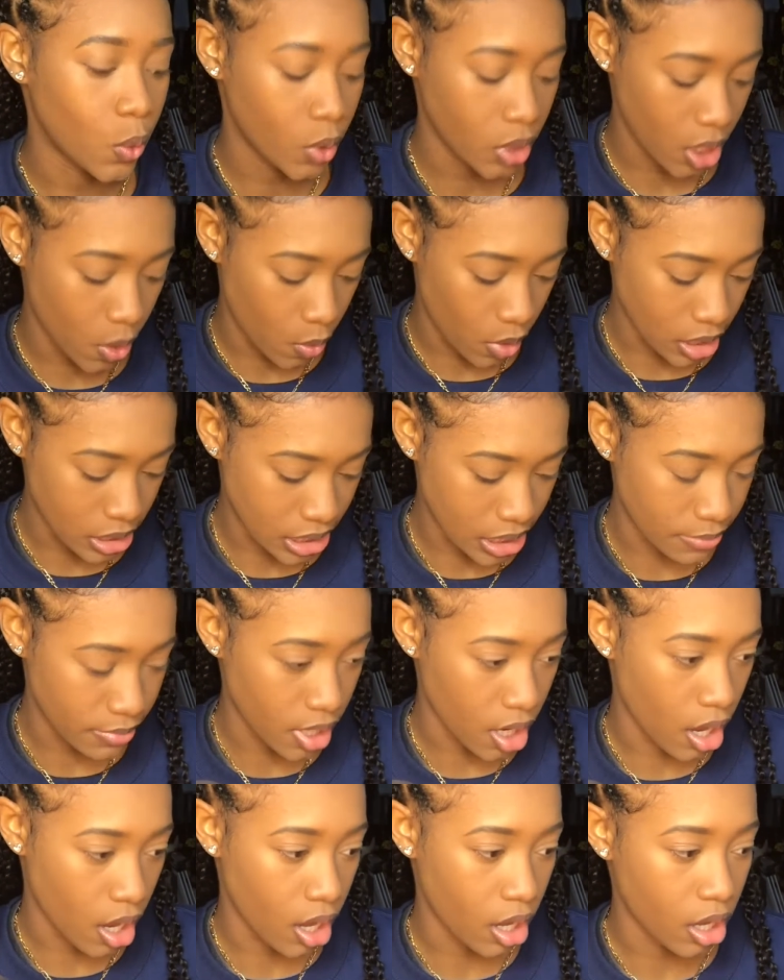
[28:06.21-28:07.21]
you want to be
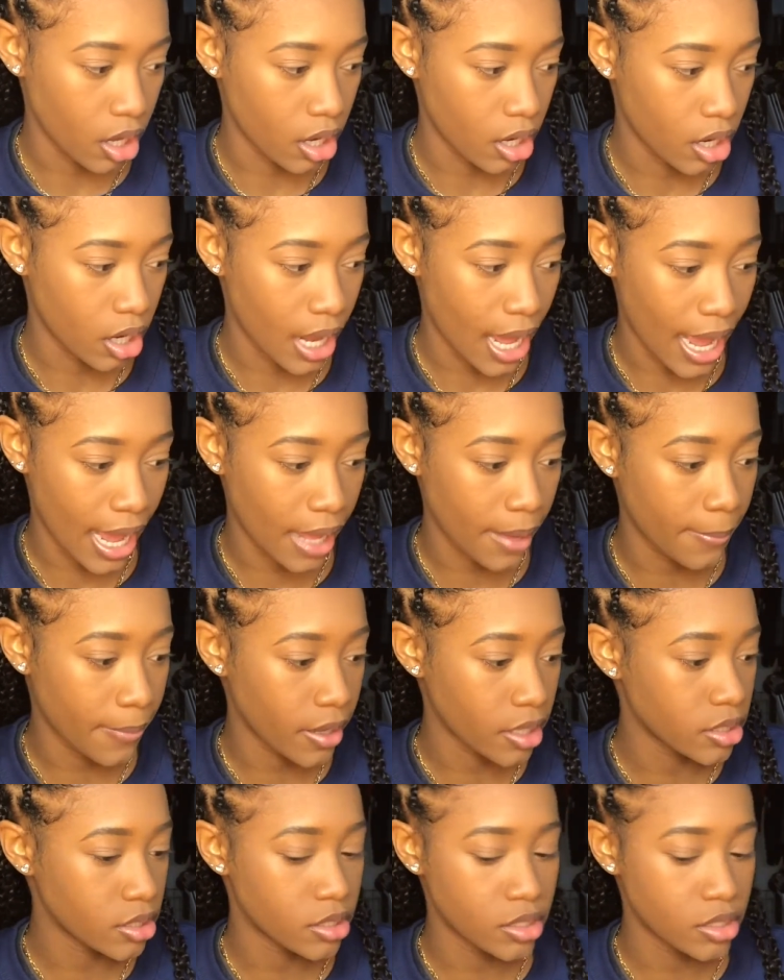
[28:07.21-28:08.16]
all hype and